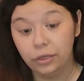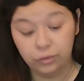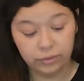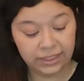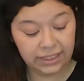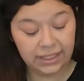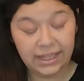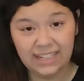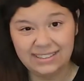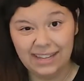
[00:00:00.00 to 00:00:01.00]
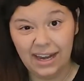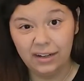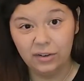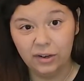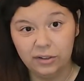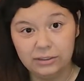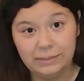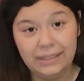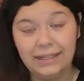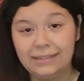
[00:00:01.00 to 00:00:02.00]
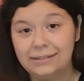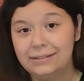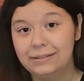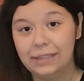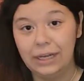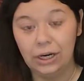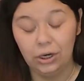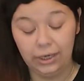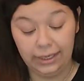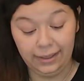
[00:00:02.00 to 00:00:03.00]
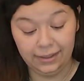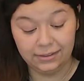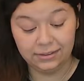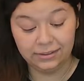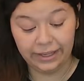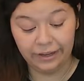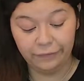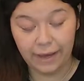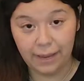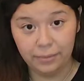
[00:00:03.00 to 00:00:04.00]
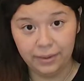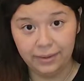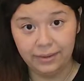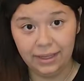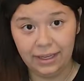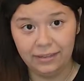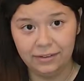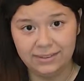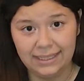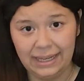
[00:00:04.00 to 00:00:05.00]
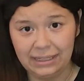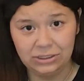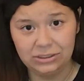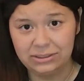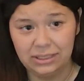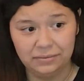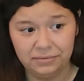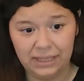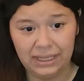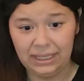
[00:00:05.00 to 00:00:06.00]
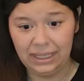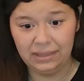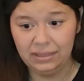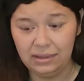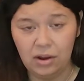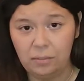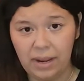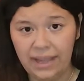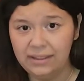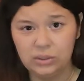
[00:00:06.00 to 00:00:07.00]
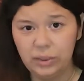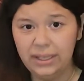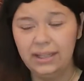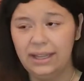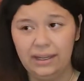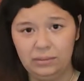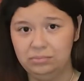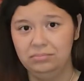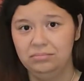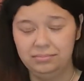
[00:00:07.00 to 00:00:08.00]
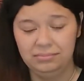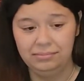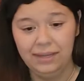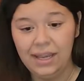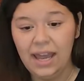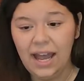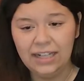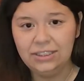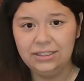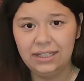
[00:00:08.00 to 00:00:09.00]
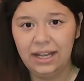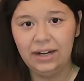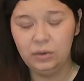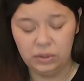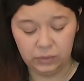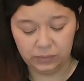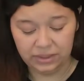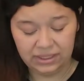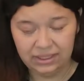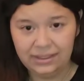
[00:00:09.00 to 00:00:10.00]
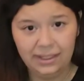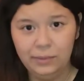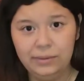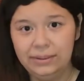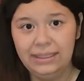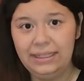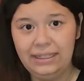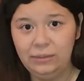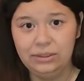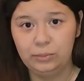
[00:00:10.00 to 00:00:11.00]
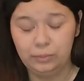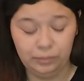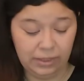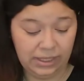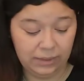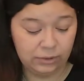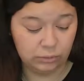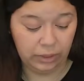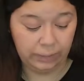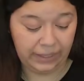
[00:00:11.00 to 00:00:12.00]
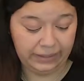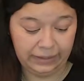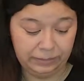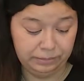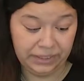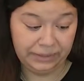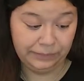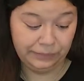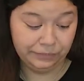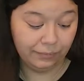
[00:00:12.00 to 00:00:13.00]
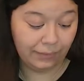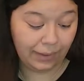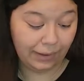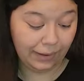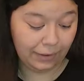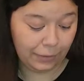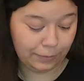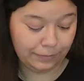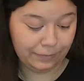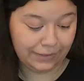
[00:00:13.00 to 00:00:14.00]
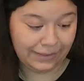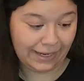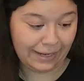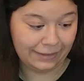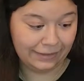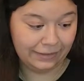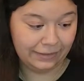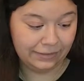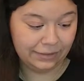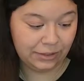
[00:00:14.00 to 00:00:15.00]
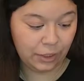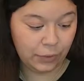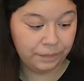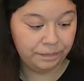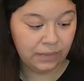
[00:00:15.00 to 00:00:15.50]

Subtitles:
3, that's kind of gross, because there is like fabric and there's like extra stuff like by the toilet. Like, I don't know, it was weird back then. But yeah, so